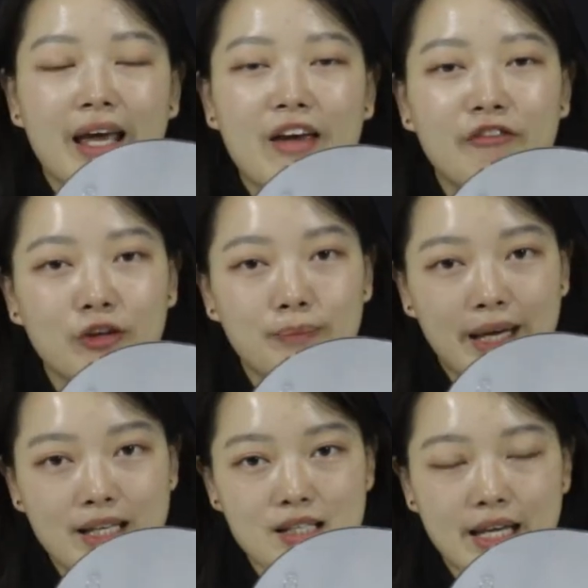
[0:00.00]
If your
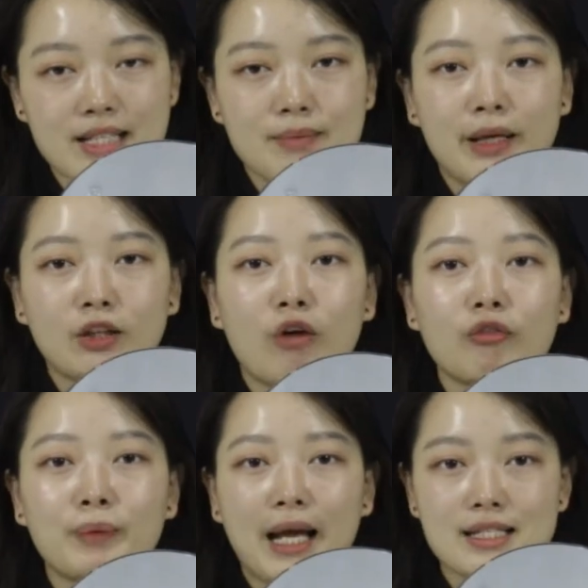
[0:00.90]
base is made
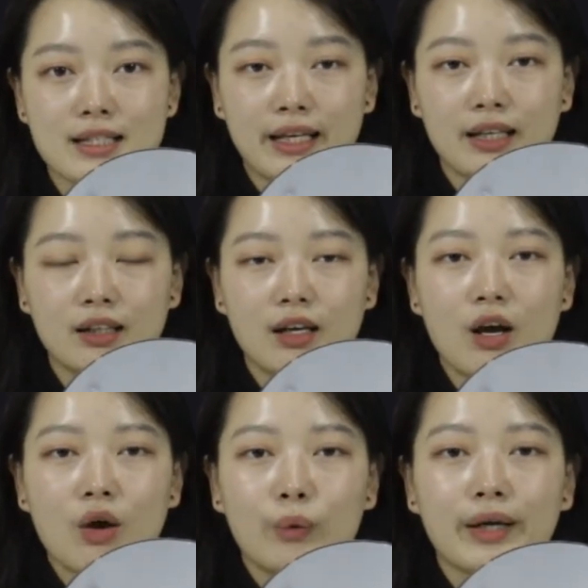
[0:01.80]
of plastic,
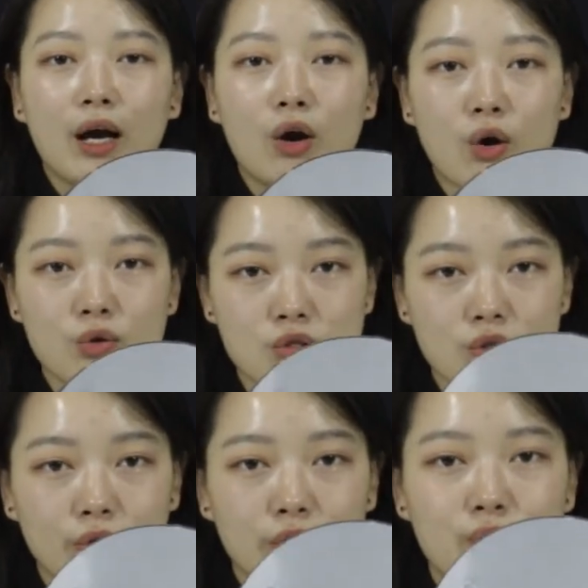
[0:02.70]
we can
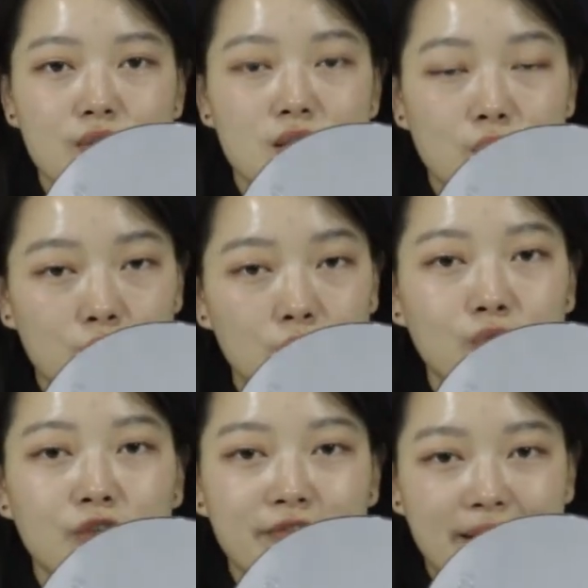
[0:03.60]
also use screw
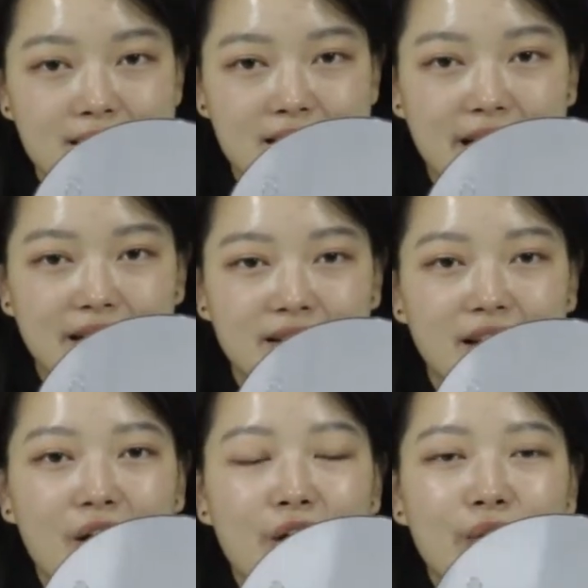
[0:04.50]
to fix it.
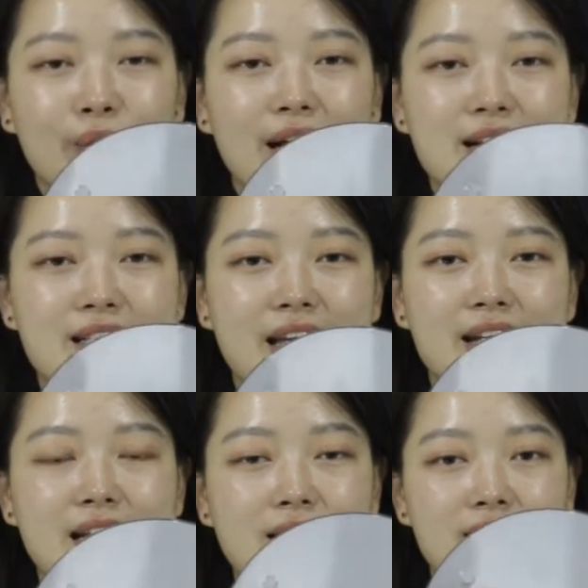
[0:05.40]
You can
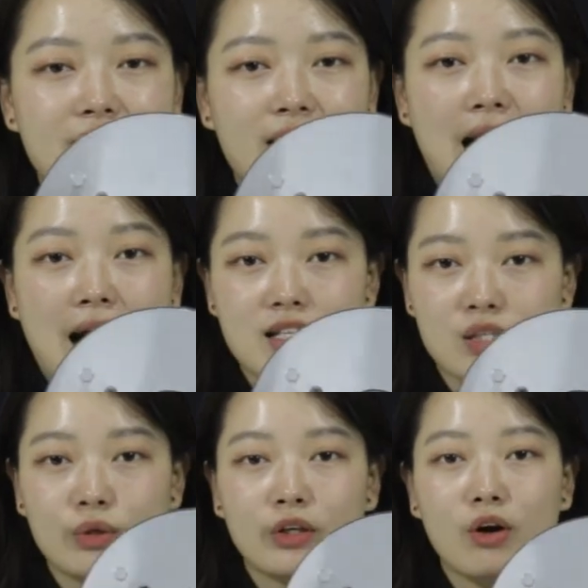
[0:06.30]
see that there are
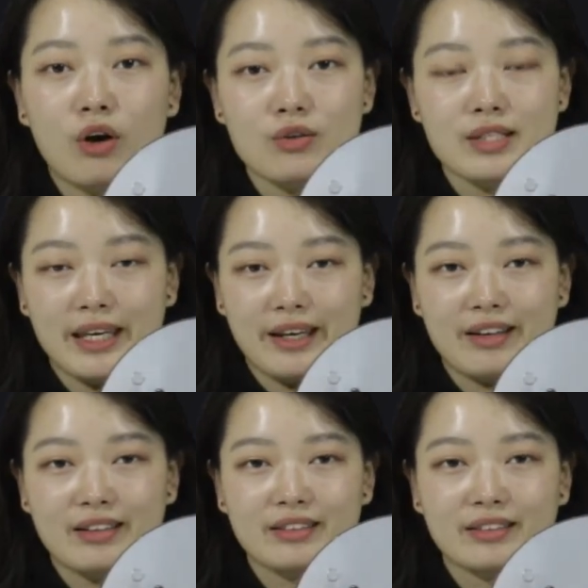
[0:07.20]
3 holes
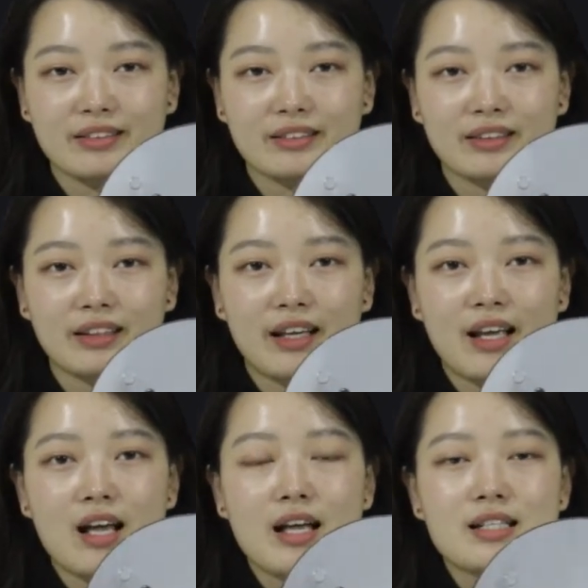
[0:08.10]
here.
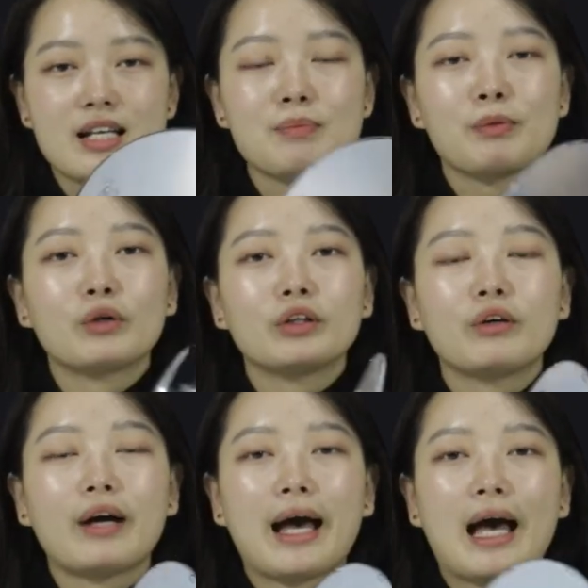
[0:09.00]
This
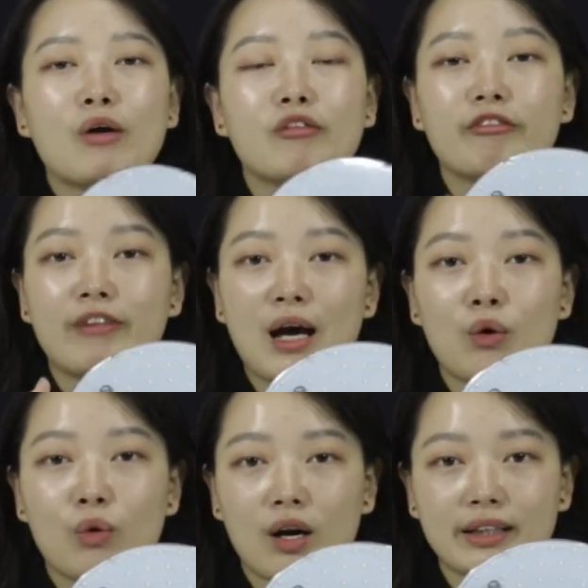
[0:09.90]
module has 5
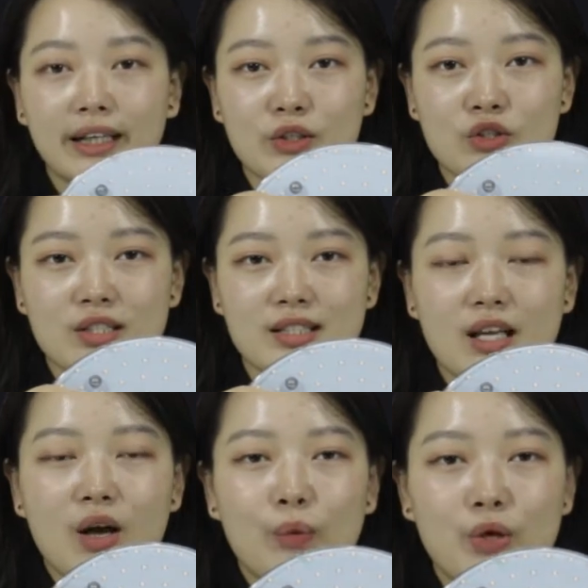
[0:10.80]
voltages,
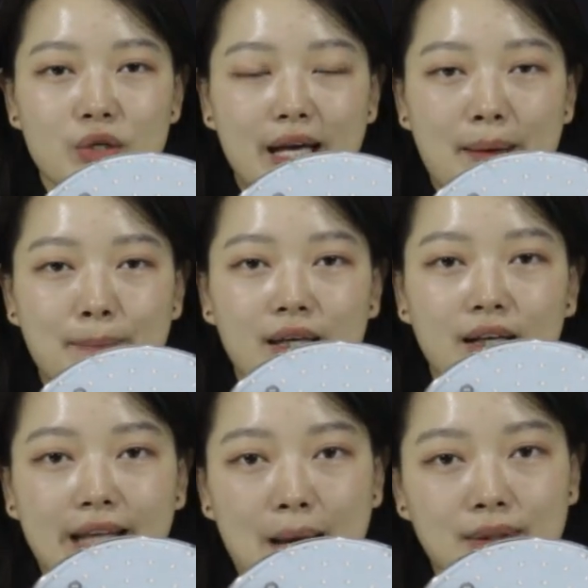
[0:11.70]
which can be
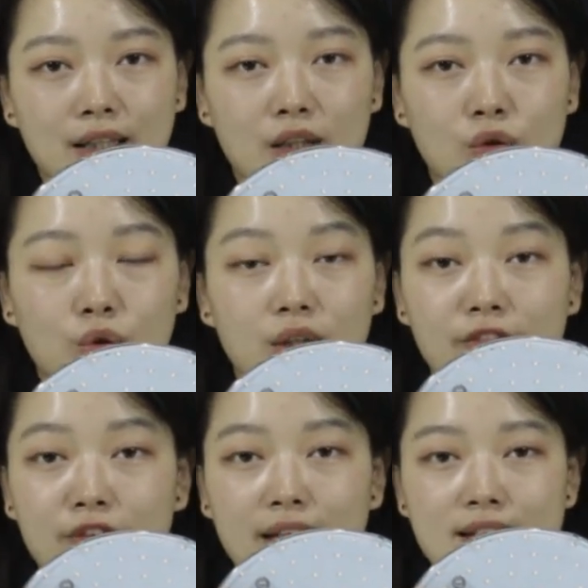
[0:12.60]
adapted to
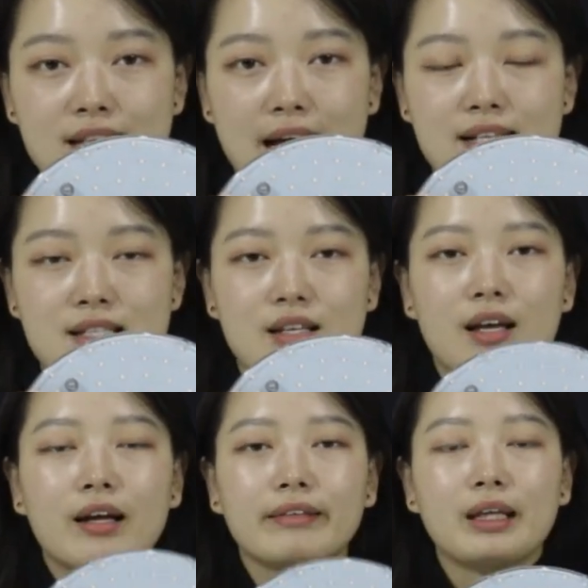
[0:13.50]
different sizes,
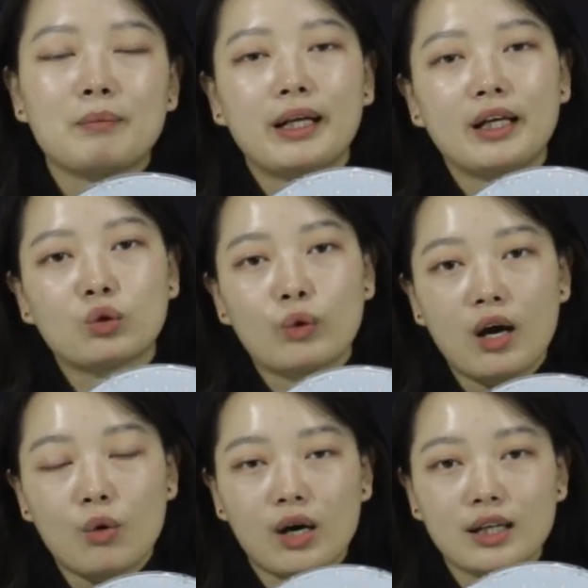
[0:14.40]
namely
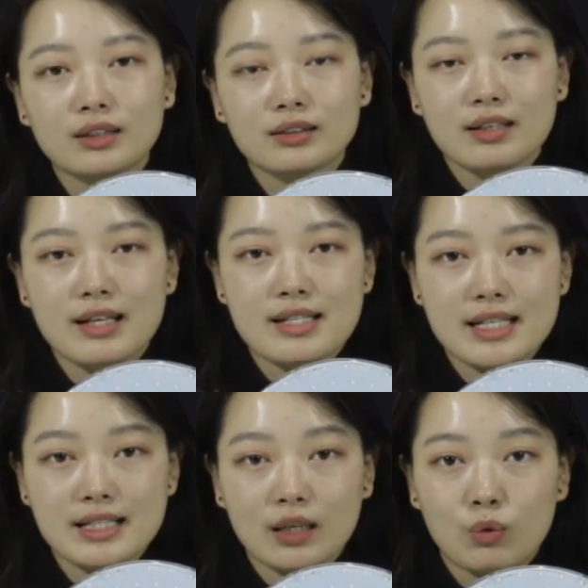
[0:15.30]
12 watt,
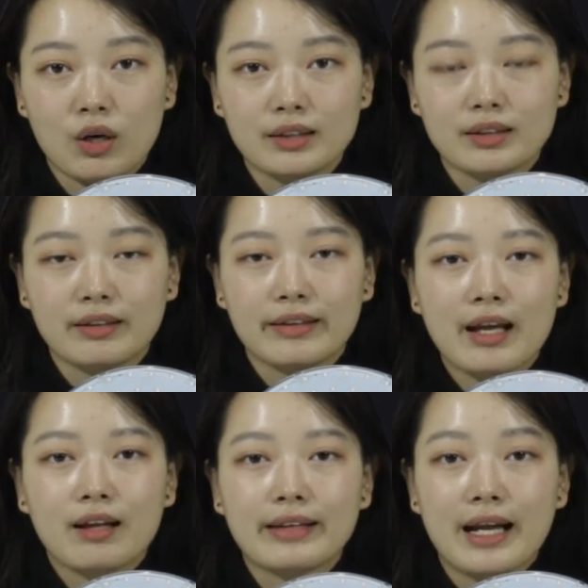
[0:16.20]
16 watt,
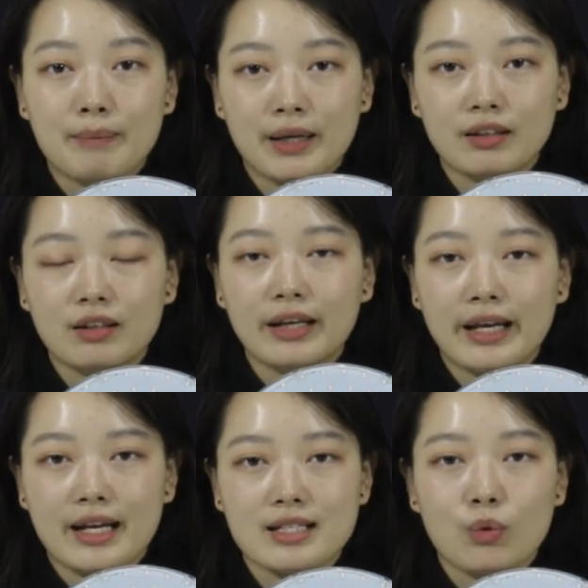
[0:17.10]
diameter
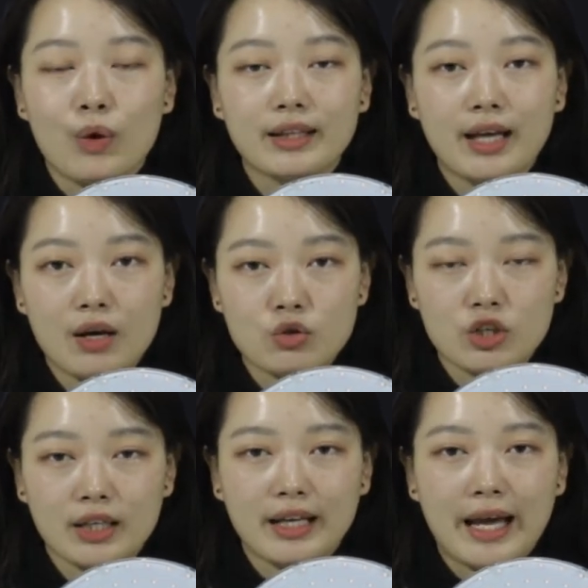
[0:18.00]
is
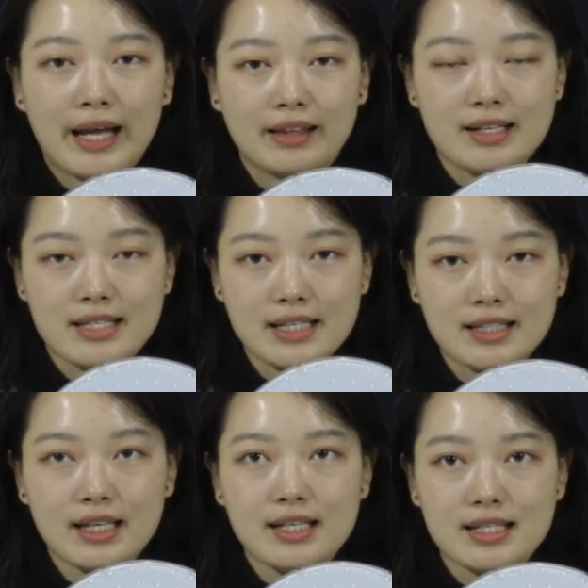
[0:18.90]

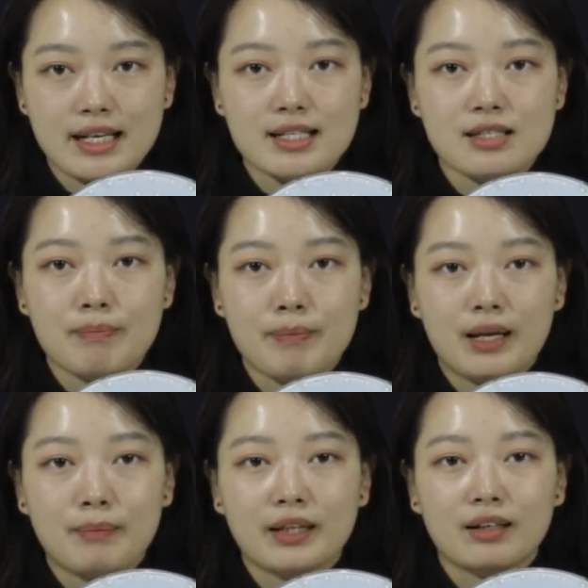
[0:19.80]
166
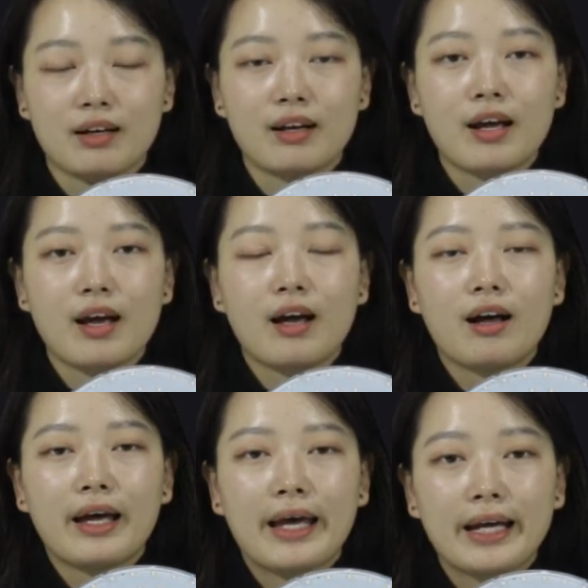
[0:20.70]
millimeter.
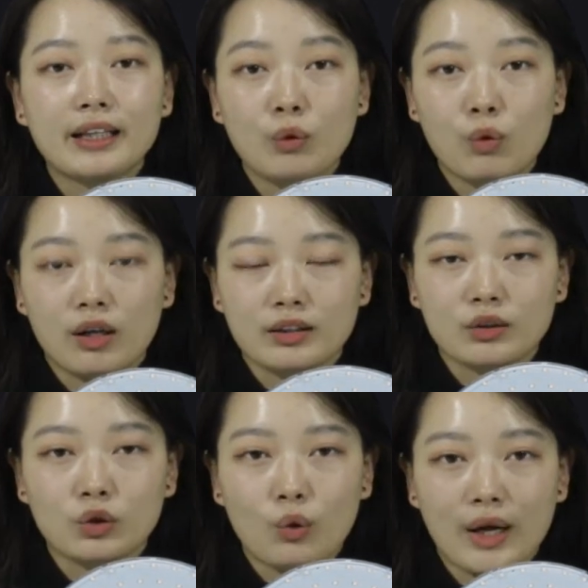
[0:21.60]
80 watt,
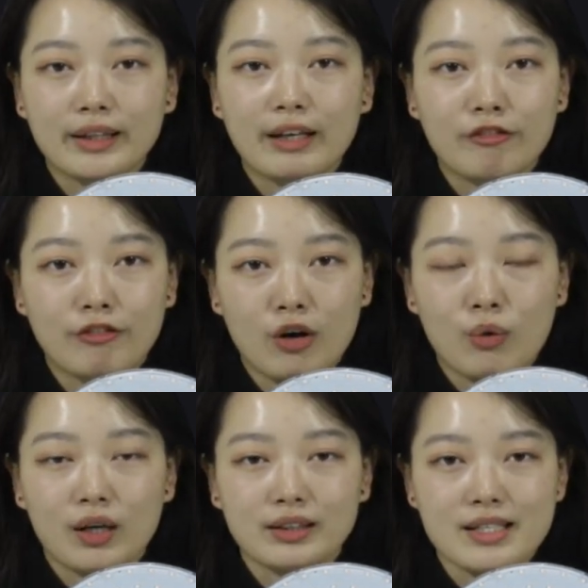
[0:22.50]
24
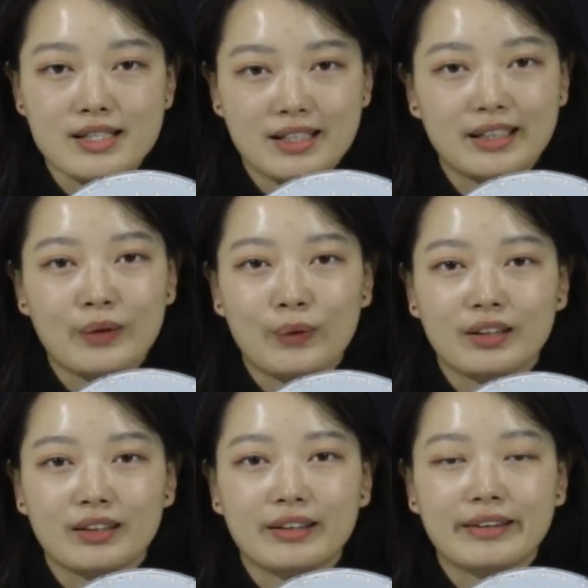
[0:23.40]
watt, 30
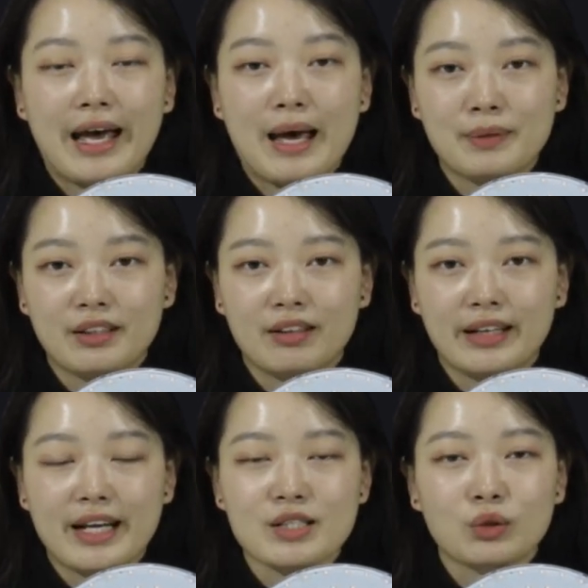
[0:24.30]
watt, diameter is